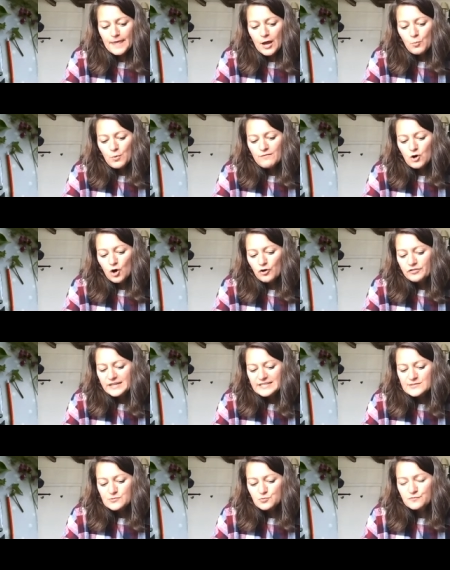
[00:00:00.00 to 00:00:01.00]
We've got
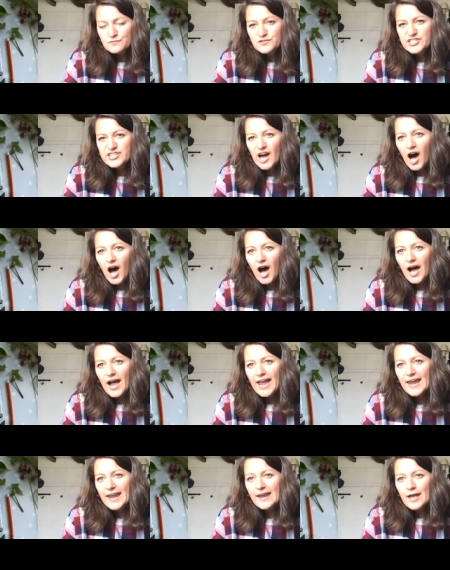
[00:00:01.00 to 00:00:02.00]
this sort of
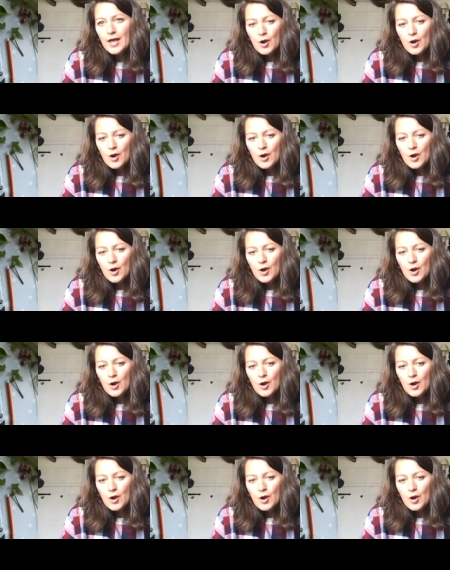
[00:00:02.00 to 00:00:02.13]
tie